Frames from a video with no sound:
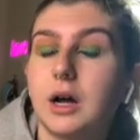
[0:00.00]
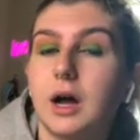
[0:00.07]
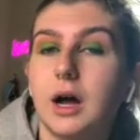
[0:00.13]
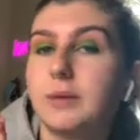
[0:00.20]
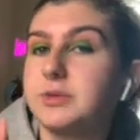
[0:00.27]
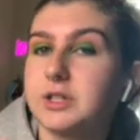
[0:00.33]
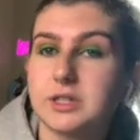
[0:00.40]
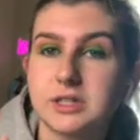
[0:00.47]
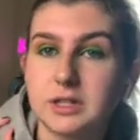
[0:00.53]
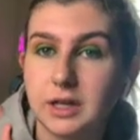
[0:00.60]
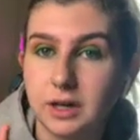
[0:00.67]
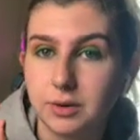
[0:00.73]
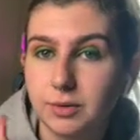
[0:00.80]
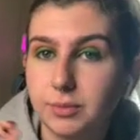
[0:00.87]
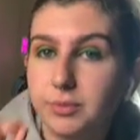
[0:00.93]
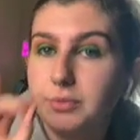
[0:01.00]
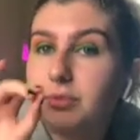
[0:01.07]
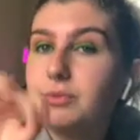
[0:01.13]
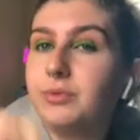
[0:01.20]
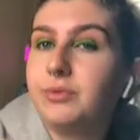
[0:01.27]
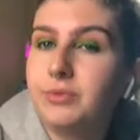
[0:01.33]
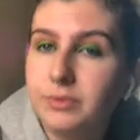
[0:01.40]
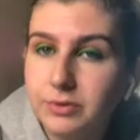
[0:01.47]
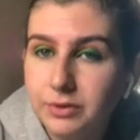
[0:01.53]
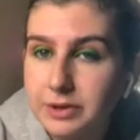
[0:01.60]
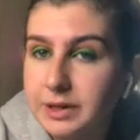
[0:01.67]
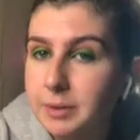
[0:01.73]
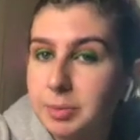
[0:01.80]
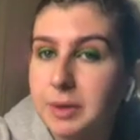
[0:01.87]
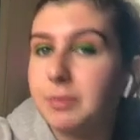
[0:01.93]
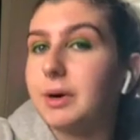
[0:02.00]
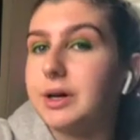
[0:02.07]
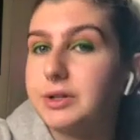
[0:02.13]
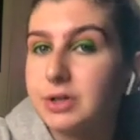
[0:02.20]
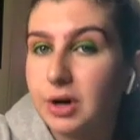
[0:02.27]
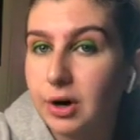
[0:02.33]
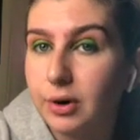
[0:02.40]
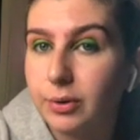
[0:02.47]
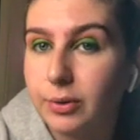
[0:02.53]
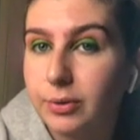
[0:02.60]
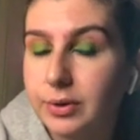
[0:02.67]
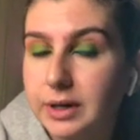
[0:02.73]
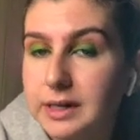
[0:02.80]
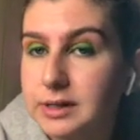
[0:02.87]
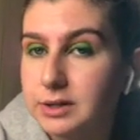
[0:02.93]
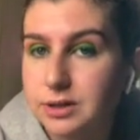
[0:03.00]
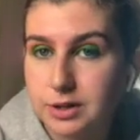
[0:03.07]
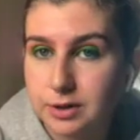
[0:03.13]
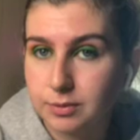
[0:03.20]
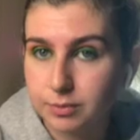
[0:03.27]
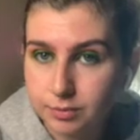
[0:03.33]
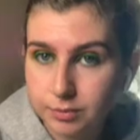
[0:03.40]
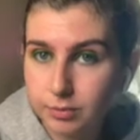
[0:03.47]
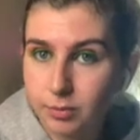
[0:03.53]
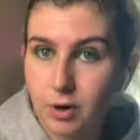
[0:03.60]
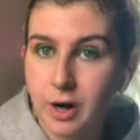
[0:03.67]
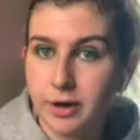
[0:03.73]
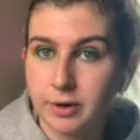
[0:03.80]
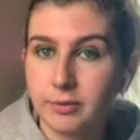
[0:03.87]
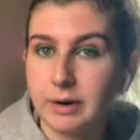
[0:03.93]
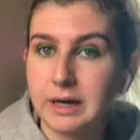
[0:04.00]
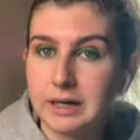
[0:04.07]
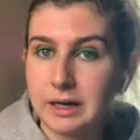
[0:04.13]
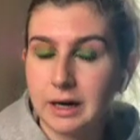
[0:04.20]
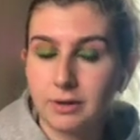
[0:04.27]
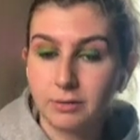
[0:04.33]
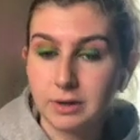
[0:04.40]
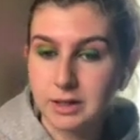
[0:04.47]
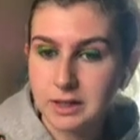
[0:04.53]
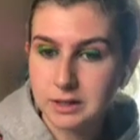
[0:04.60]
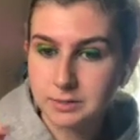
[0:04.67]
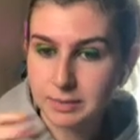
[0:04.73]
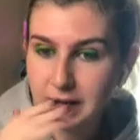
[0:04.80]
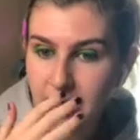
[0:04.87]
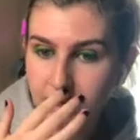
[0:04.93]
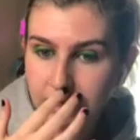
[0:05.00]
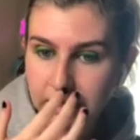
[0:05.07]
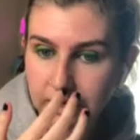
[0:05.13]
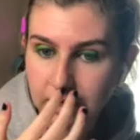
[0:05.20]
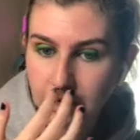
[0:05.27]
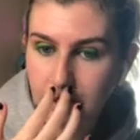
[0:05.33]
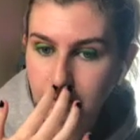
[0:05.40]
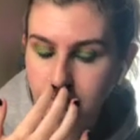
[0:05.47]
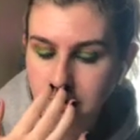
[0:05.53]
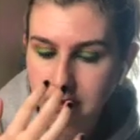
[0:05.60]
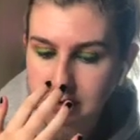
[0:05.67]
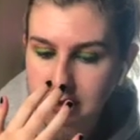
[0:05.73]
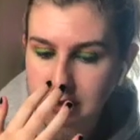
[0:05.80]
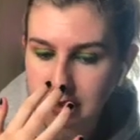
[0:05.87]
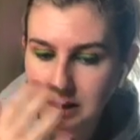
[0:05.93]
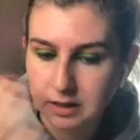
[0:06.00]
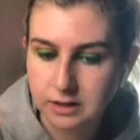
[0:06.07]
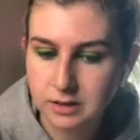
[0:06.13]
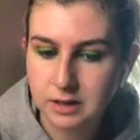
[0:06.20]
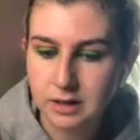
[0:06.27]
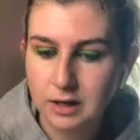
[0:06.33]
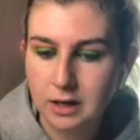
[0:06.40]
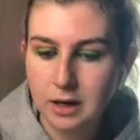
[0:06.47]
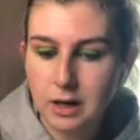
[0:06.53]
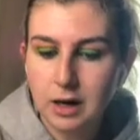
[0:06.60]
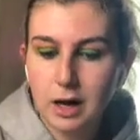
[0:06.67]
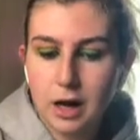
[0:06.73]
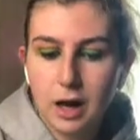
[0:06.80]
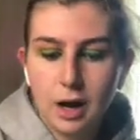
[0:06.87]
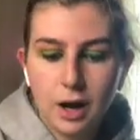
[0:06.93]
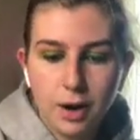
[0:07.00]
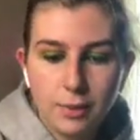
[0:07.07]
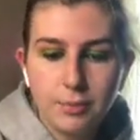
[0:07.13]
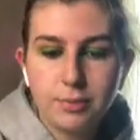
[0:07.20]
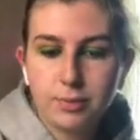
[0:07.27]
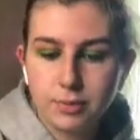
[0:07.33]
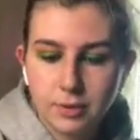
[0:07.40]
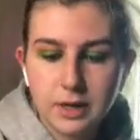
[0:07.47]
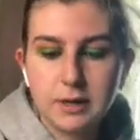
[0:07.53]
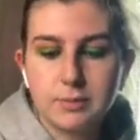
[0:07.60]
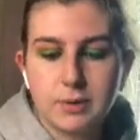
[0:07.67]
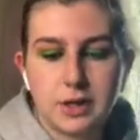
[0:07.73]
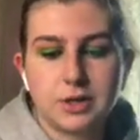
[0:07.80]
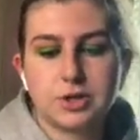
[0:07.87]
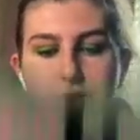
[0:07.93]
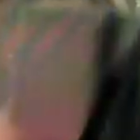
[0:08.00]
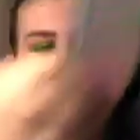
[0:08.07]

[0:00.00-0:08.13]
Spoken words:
I'm just like dipping my toe into the water right now with this palette because it is pretty much